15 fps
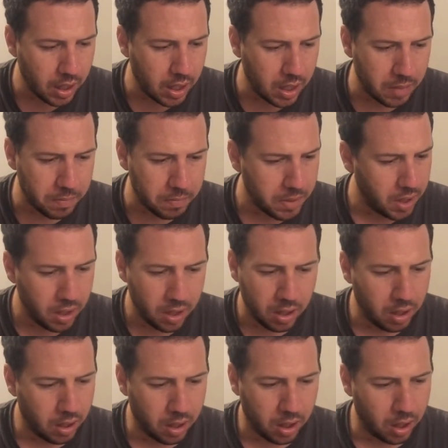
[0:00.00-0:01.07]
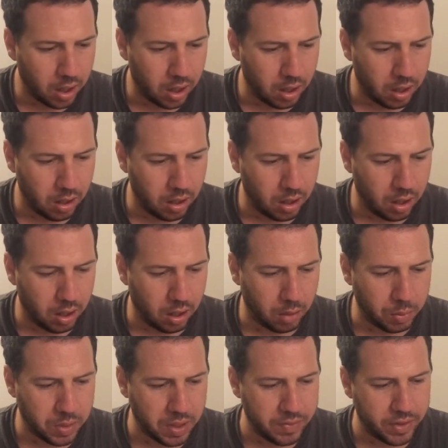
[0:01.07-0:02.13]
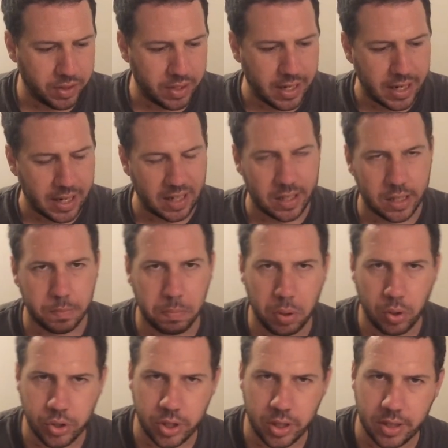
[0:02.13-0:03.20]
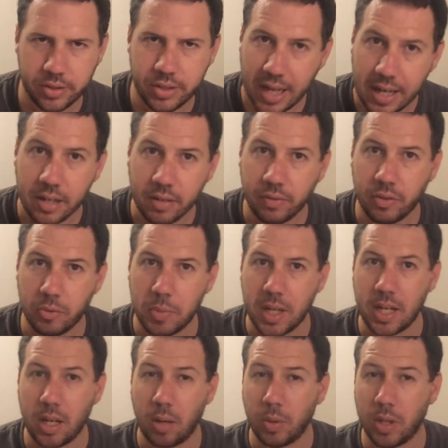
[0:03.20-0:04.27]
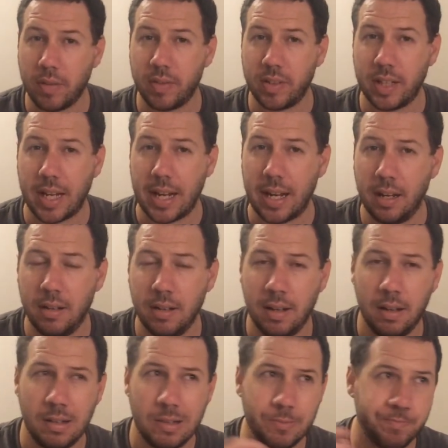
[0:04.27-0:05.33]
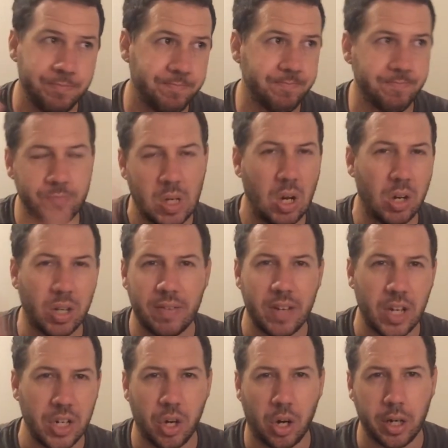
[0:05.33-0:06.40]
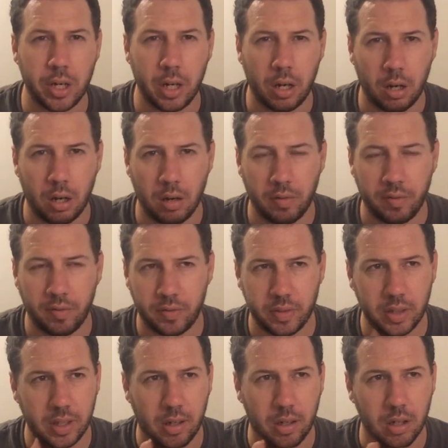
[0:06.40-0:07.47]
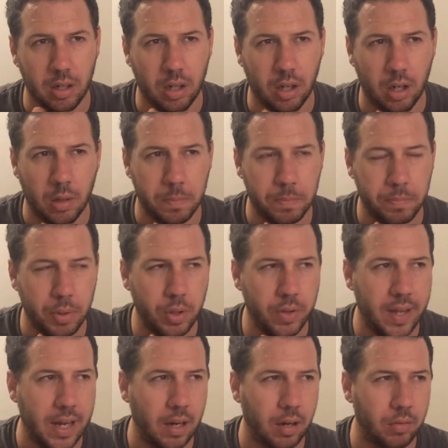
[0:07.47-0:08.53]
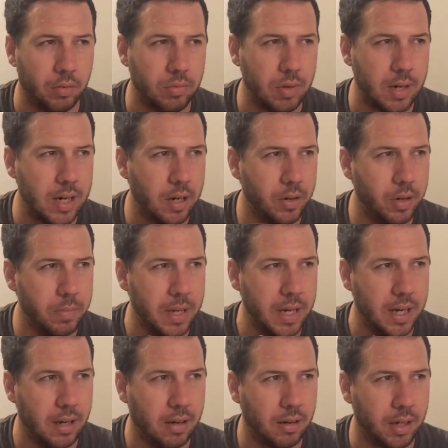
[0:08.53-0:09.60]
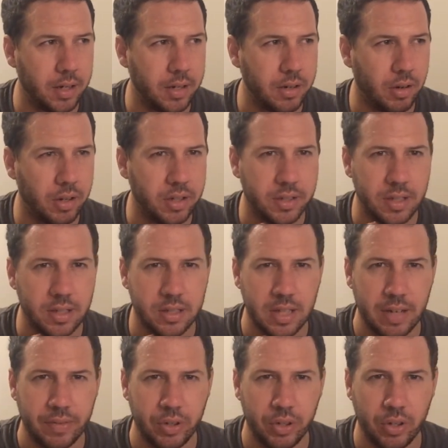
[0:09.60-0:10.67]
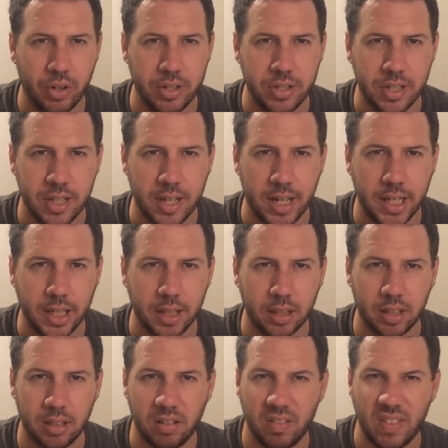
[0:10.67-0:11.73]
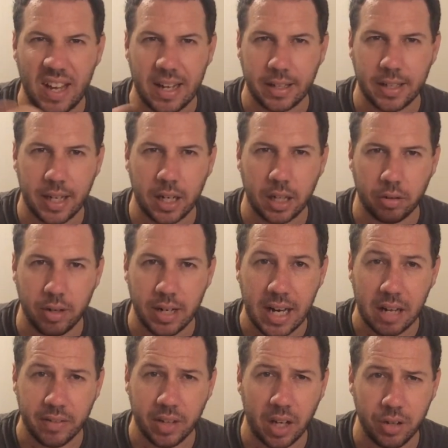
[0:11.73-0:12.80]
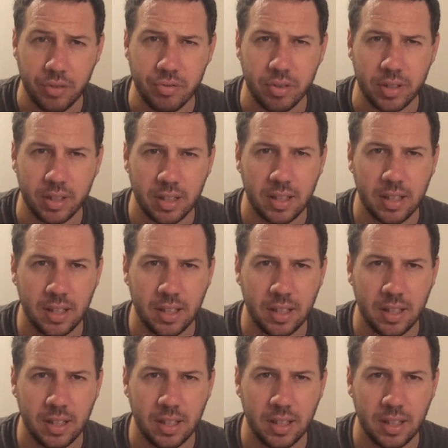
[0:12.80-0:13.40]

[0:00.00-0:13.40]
um, I'm giving that that's pushing a 10 for me I'm giving that I'll give it a nine and a half I'll, I'll put that around about a 97 98 that category out of 100